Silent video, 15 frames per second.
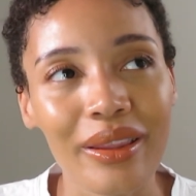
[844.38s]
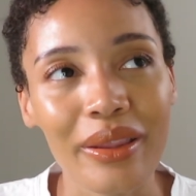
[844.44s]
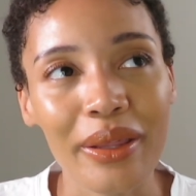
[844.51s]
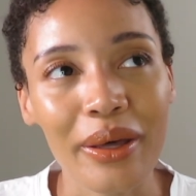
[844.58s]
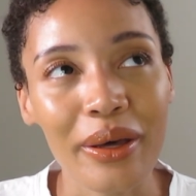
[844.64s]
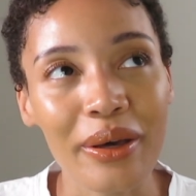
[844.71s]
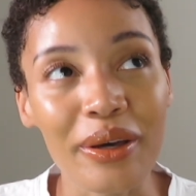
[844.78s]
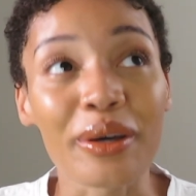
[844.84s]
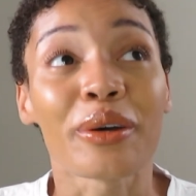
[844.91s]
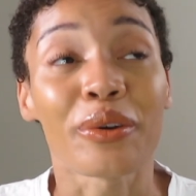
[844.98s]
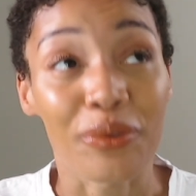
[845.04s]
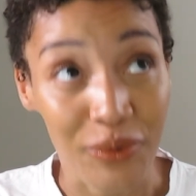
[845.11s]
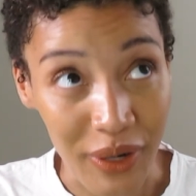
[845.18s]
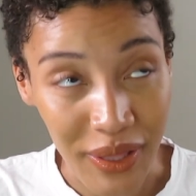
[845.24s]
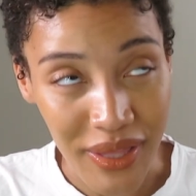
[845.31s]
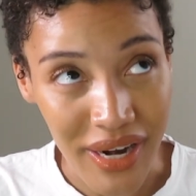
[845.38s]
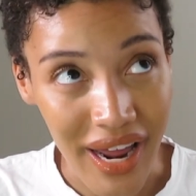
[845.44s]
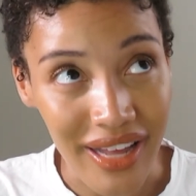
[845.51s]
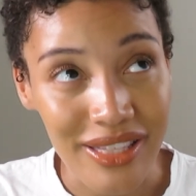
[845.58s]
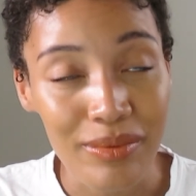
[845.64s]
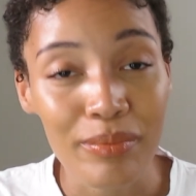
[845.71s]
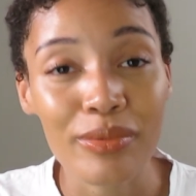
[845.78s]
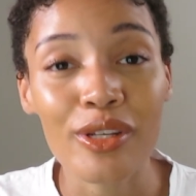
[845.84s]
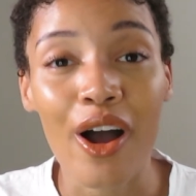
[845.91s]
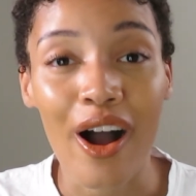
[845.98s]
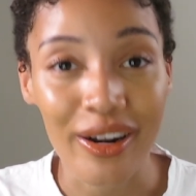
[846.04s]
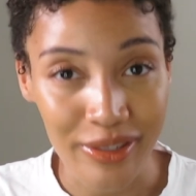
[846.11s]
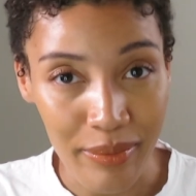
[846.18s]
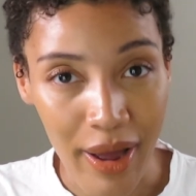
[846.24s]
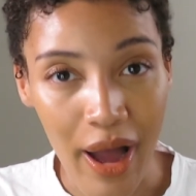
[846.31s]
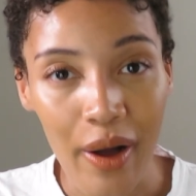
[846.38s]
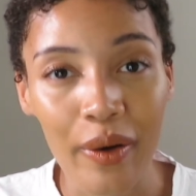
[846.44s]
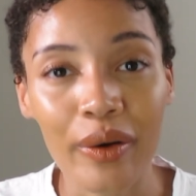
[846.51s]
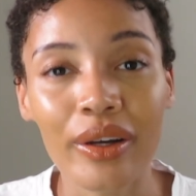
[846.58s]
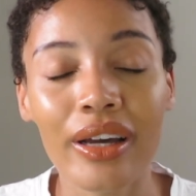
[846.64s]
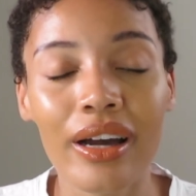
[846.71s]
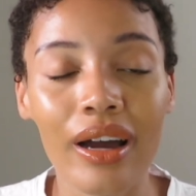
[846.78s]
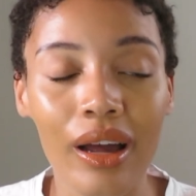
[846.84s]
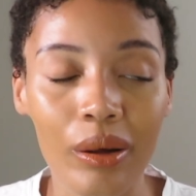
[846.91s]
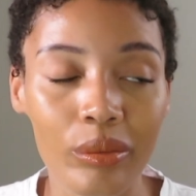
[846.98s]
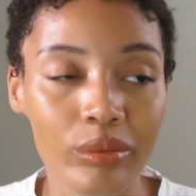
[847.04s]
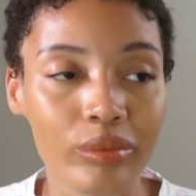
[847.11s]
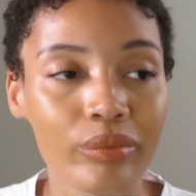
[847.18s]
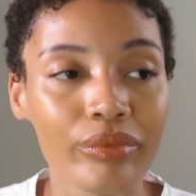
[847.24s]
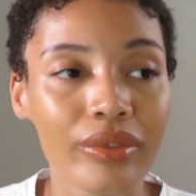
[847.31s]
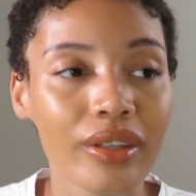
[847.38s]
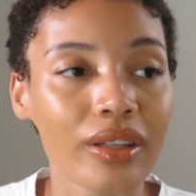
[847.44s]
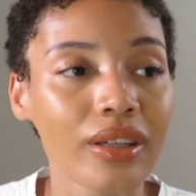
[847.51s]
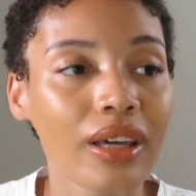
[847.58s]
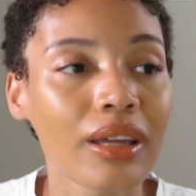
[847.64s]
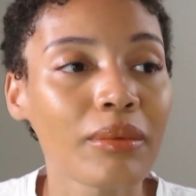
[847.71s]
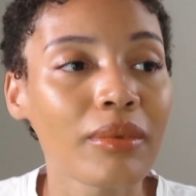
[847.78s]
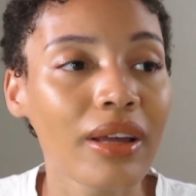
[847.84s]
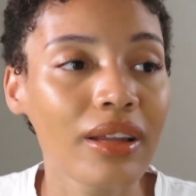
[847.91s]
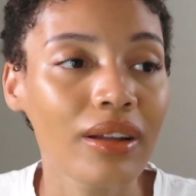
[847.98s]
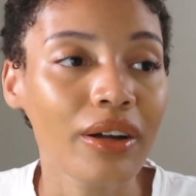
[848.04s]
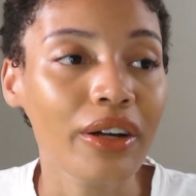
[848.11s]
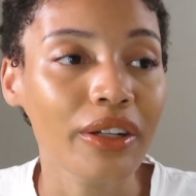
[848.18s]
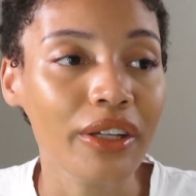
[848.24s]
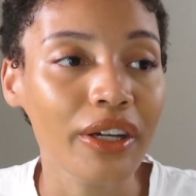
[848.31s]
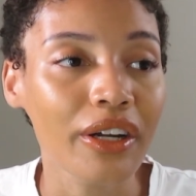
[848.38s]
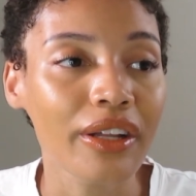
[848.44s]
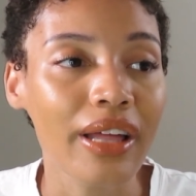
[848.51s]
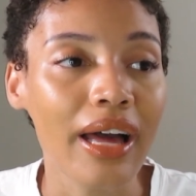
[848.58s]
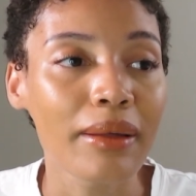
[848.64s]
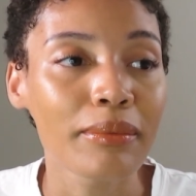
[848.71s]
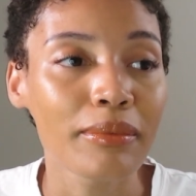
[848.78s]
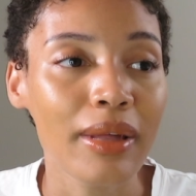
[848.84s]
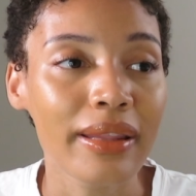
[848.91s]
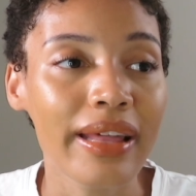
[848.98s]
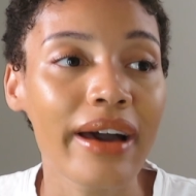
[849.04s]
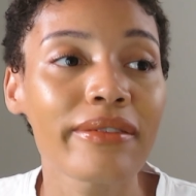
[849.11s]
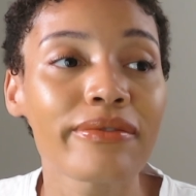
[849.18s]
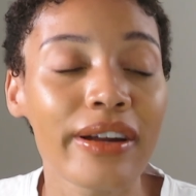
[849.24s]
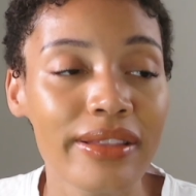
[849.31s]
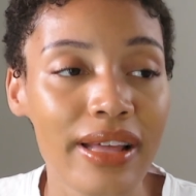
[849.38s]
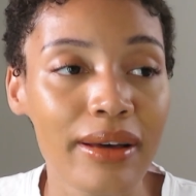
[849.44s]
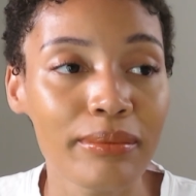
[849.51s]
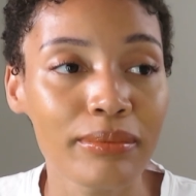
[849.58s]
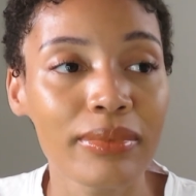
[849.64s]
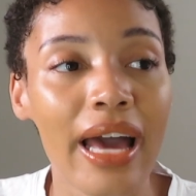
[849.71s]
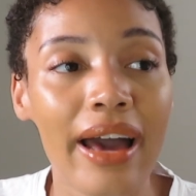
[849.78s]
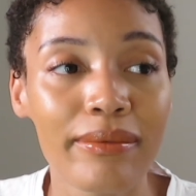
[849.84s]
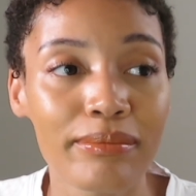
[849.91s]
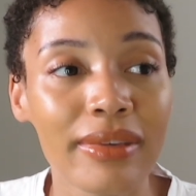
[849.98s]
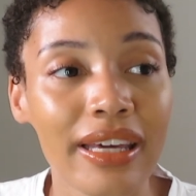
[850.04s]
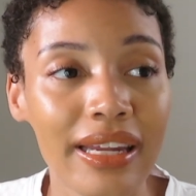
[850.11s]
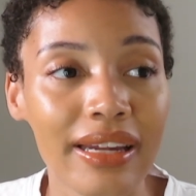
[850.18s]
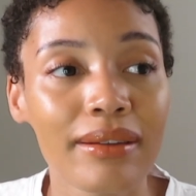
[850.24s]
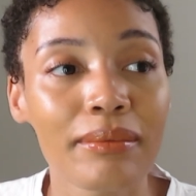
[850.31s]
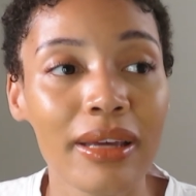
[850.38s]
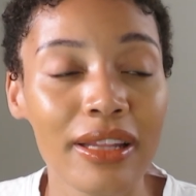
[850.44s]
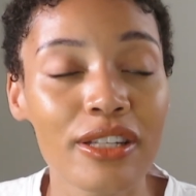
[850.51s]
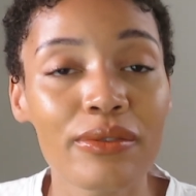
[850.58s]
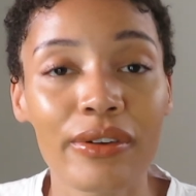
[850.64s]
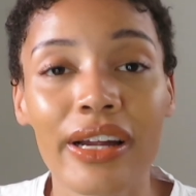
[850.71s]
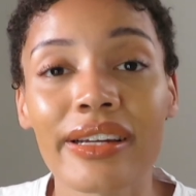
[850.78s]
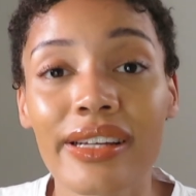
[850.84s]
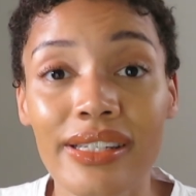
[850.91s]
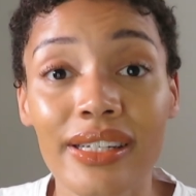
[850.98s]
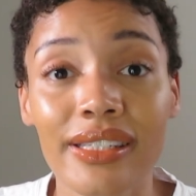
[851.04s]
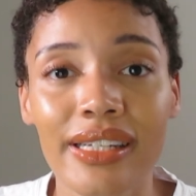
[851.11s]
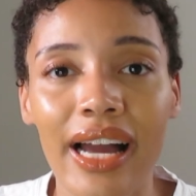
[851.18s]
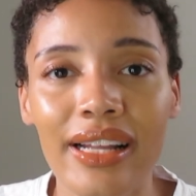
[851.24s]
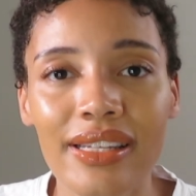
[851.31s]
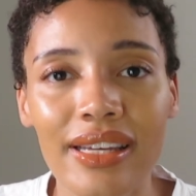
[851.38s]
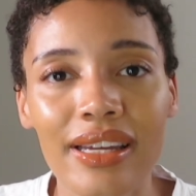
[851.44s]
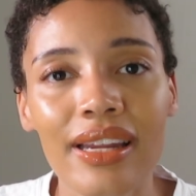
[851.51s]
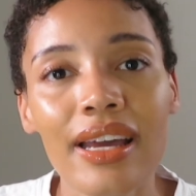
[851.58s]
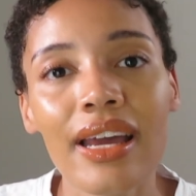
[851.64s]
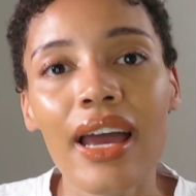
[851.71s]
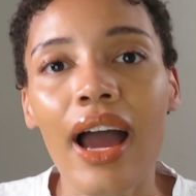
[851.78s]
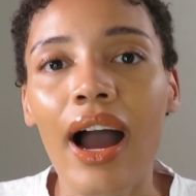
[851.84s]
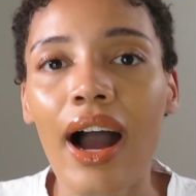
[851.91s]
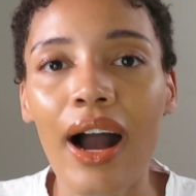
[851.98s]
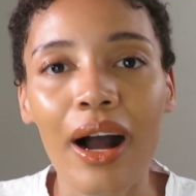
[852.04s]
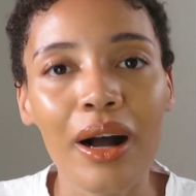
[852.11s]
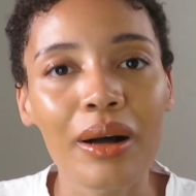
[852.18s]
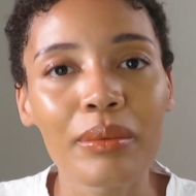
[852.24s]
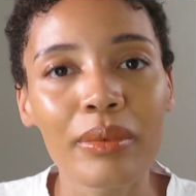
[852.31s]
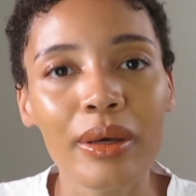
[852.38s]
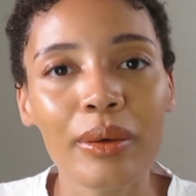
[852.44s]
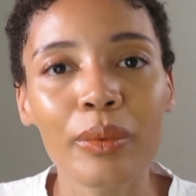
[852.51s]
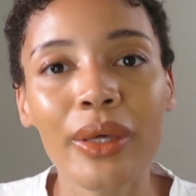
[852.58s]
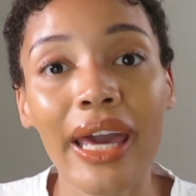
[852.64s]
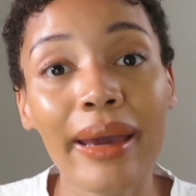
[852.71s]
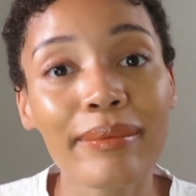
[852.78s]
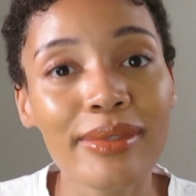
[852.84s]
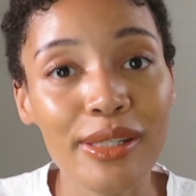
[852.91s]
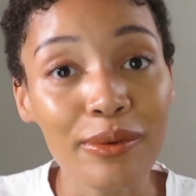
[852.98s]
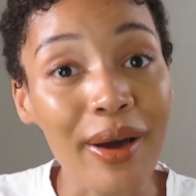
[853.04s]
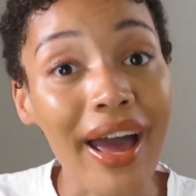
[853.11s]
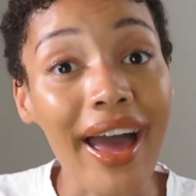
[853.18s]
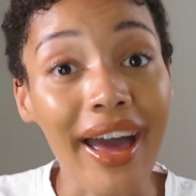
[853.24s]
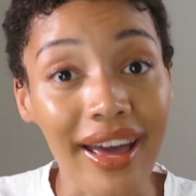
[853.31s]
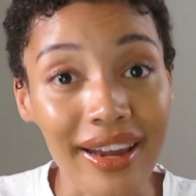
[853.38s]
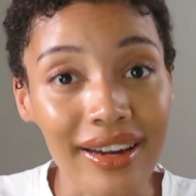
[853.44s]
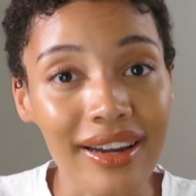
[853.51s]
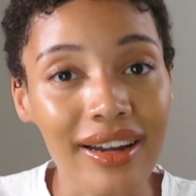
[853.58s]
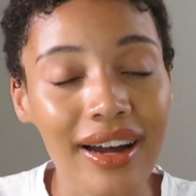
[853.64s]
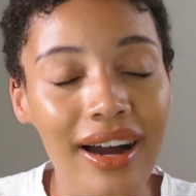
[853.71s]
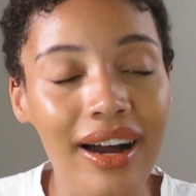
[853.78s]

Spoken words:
the friend that I had talked about earlier, that friend that had me and this friend had disconnected, came to a head.